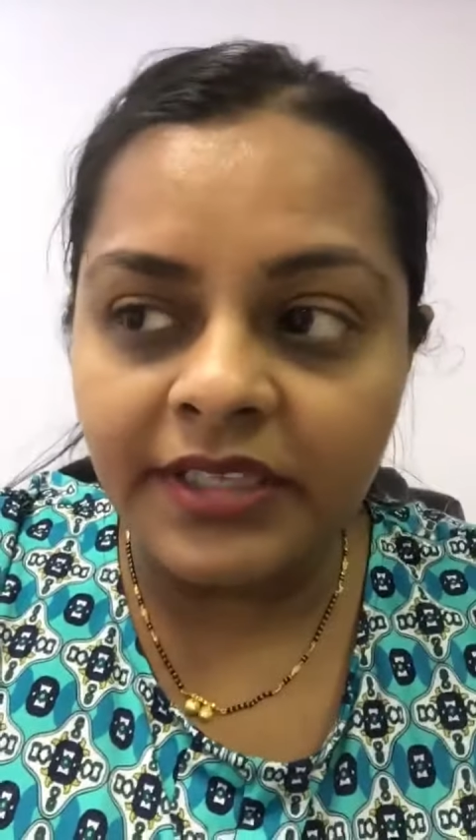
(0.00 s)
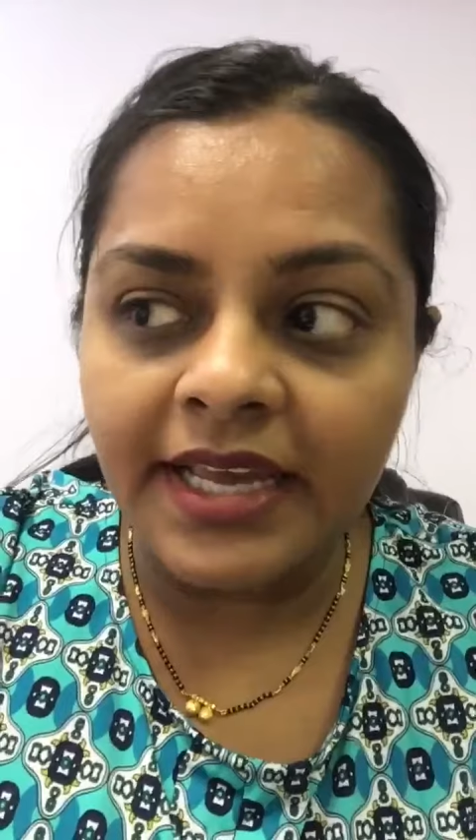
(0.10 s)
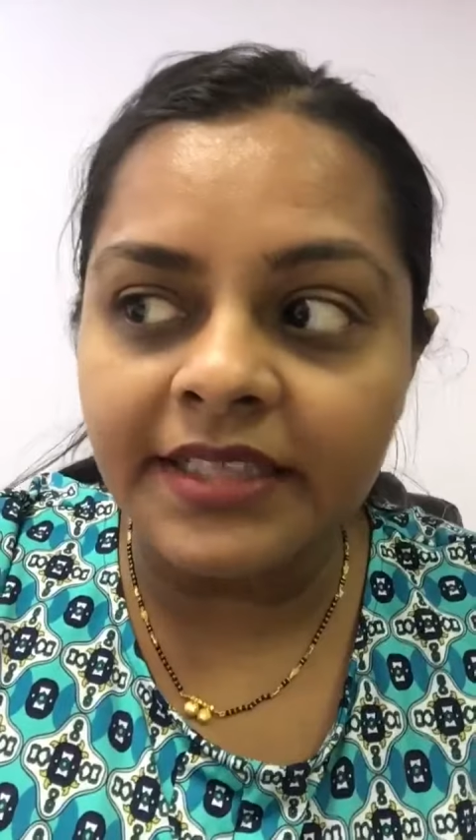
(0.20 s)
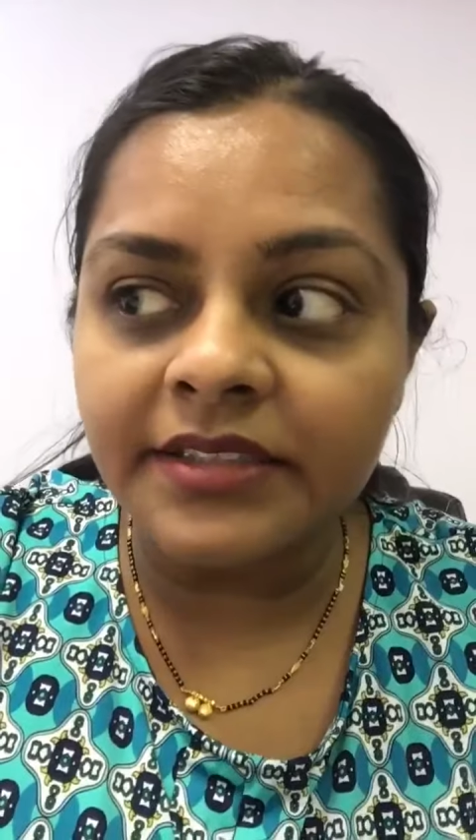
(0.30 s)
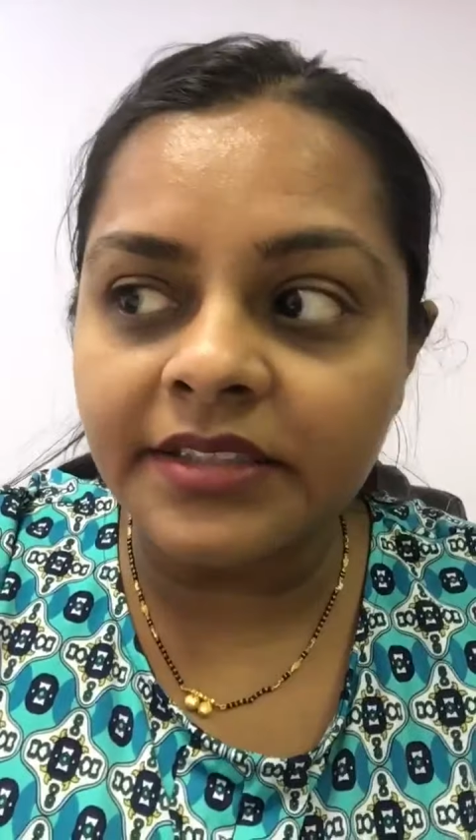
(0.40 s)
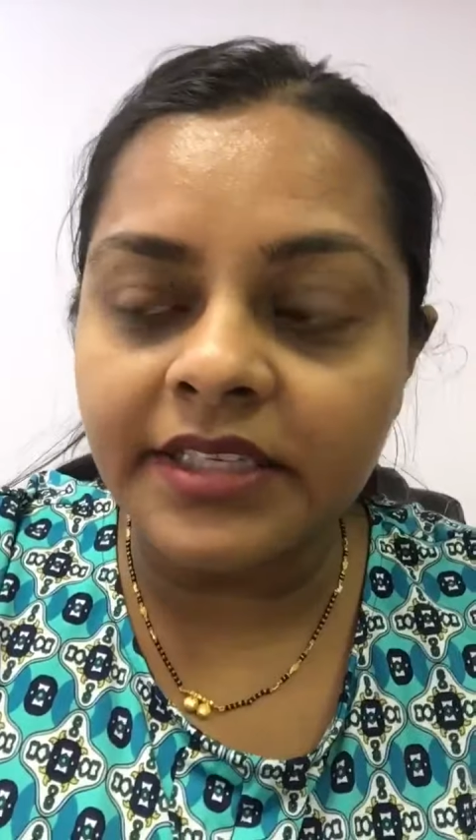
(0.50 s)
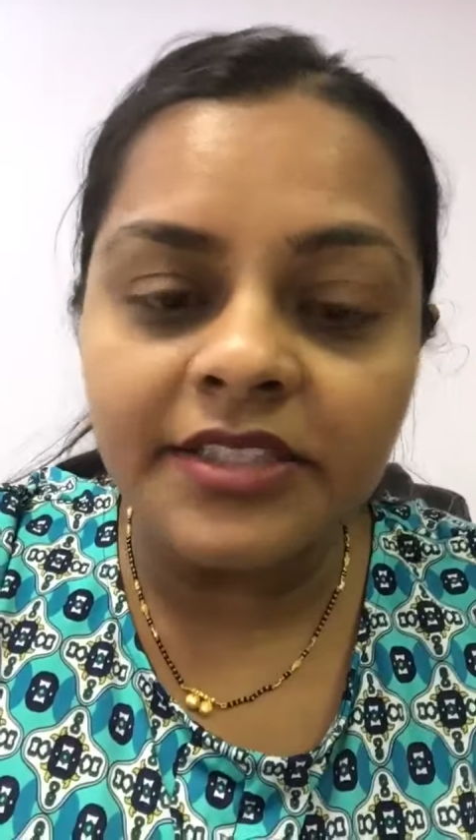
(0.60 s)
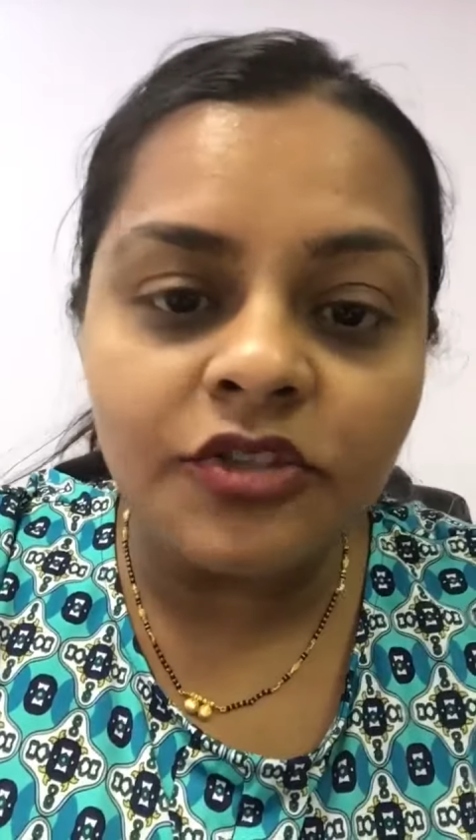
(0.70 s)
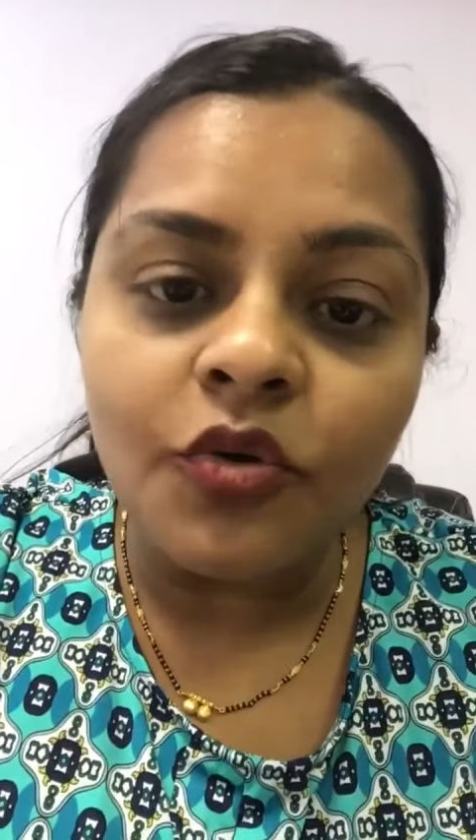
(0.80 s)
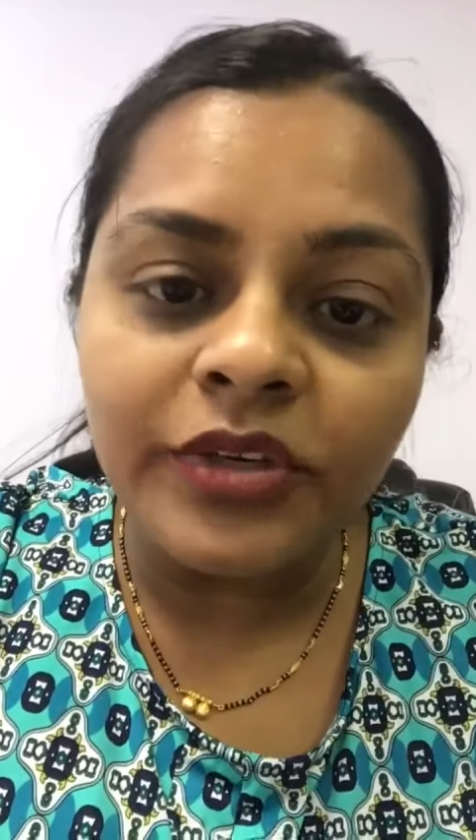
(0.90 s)
and
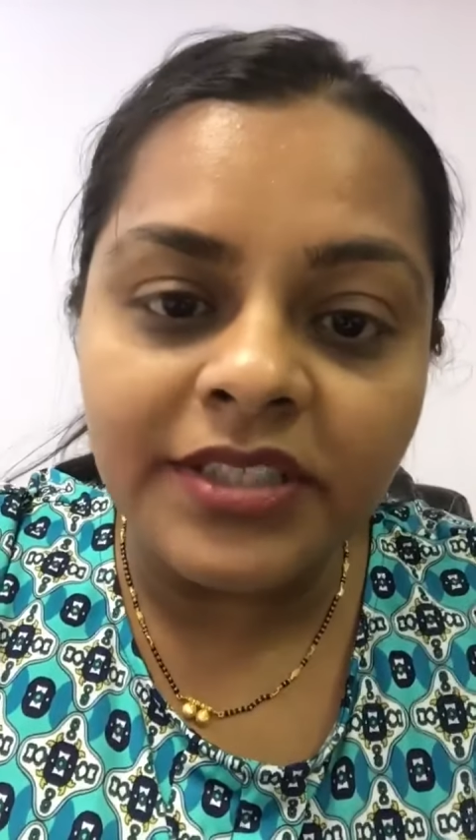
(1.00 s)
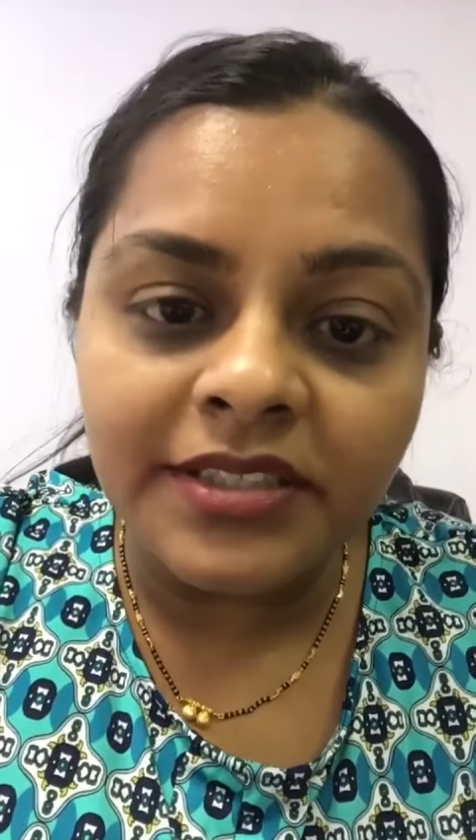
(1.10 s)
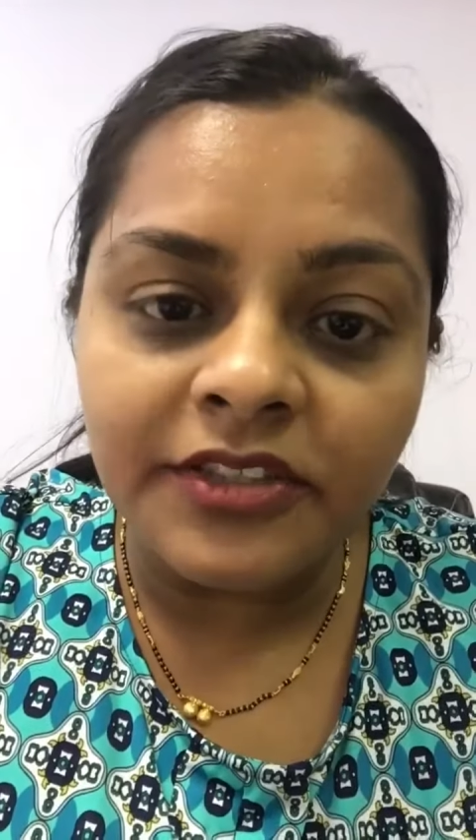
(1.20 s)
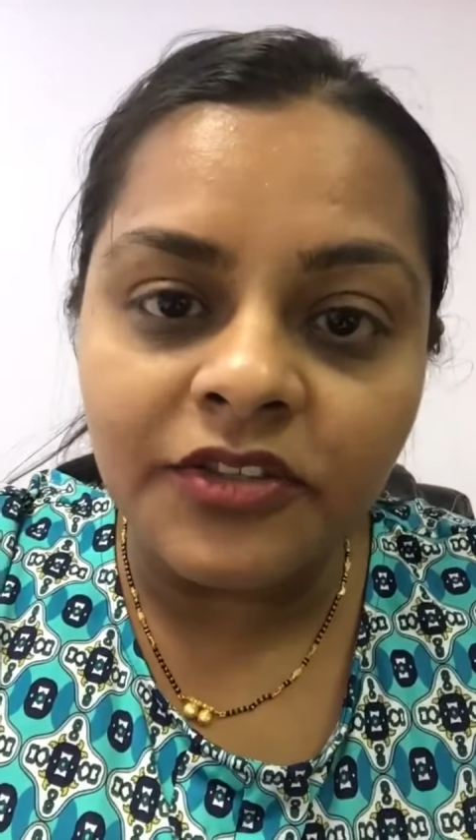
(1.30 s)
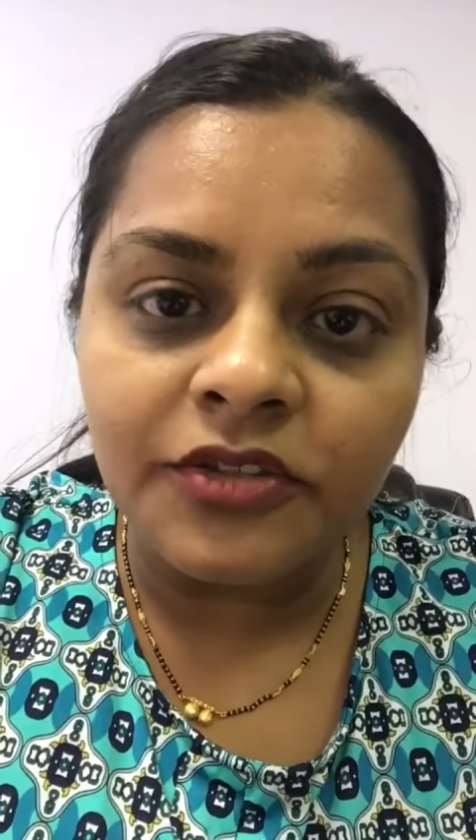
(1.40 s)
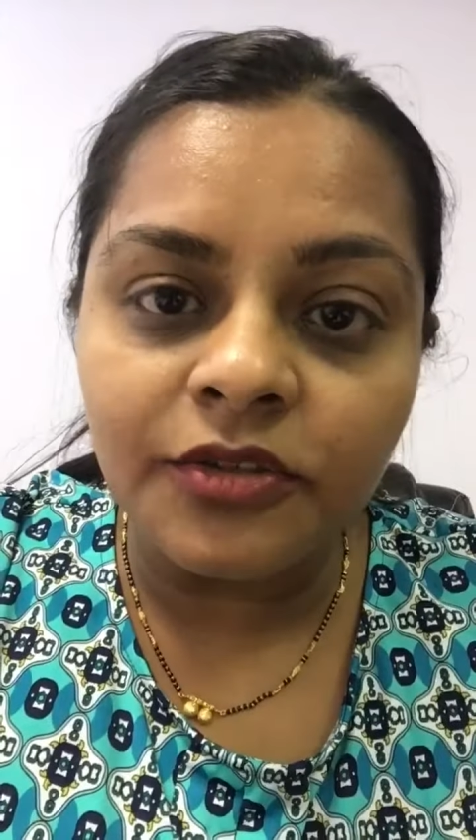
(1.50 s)
it's so easy to